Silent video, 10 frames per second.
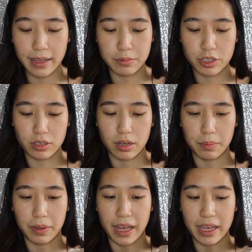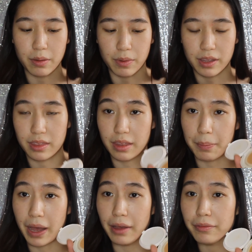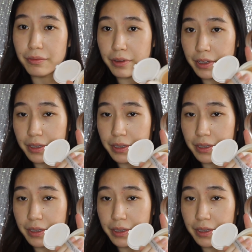I'm just going to apply it with the puff.